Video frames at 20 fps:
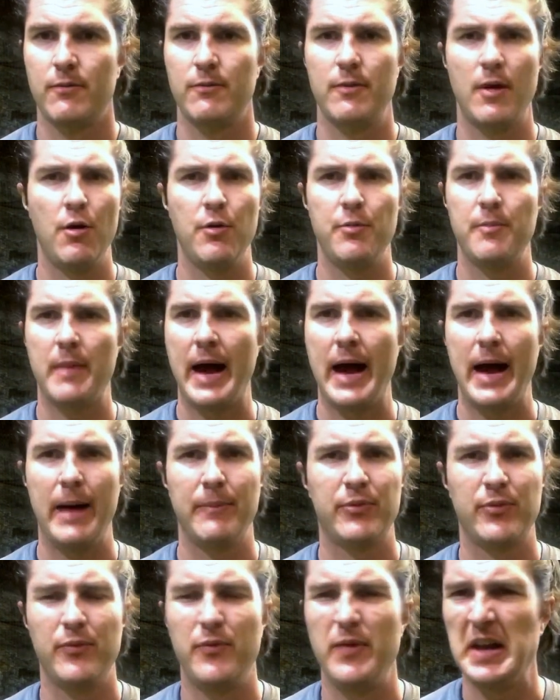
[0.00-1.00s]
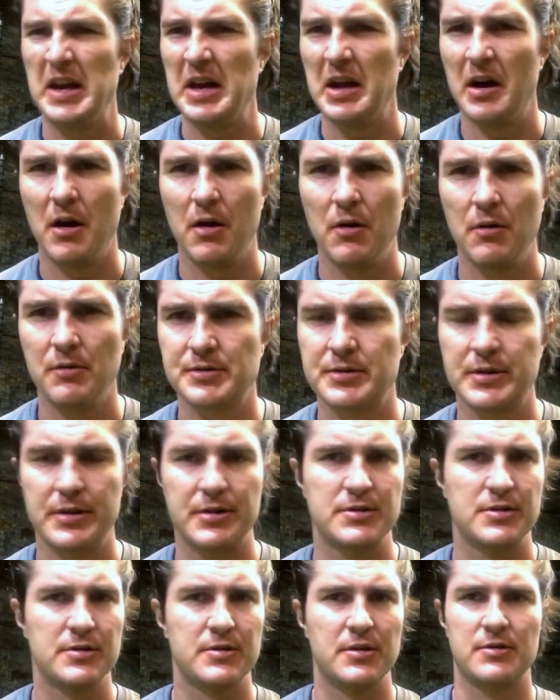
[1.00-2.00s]
roadmaps, videos.
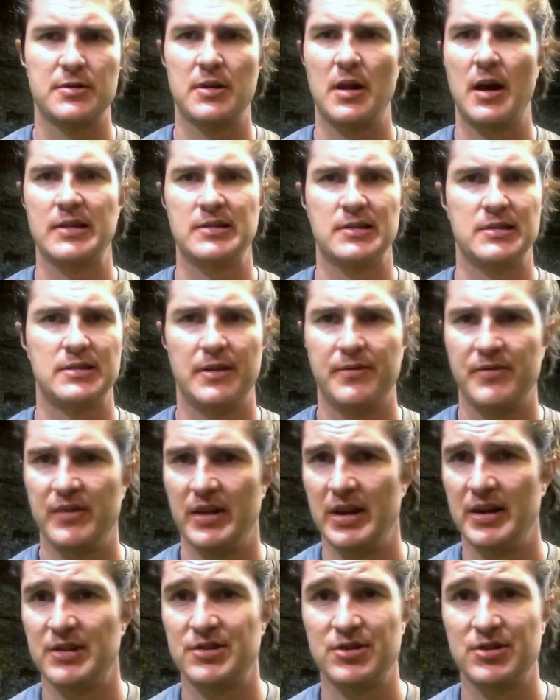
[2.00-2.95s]
There's lots of stuff in it.